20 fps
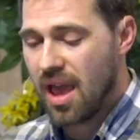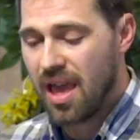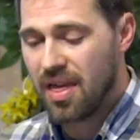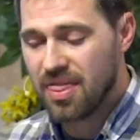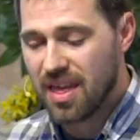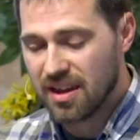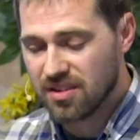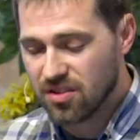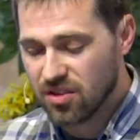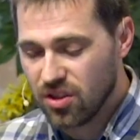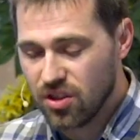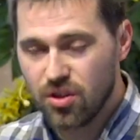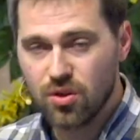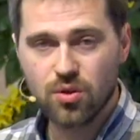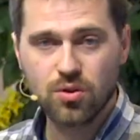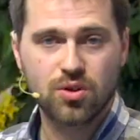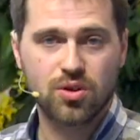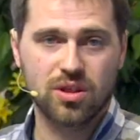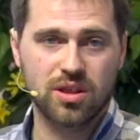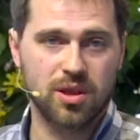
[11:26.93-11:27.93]
And that's
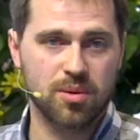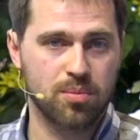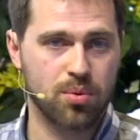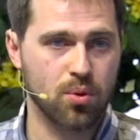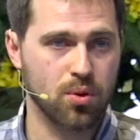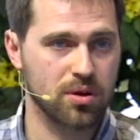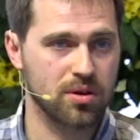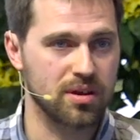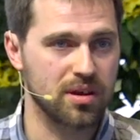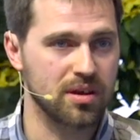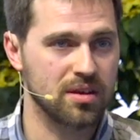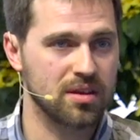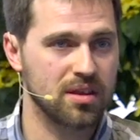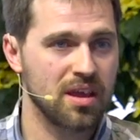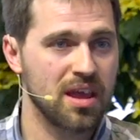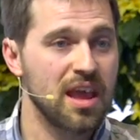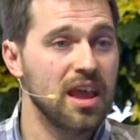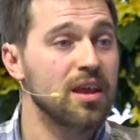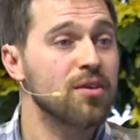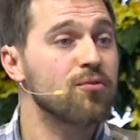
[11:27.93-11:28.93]
hugely
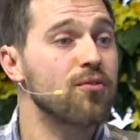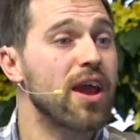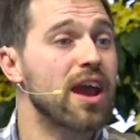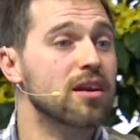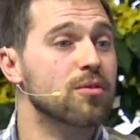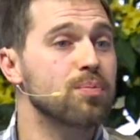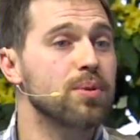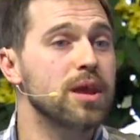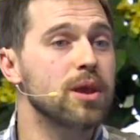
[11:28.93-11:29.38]
important. In fact,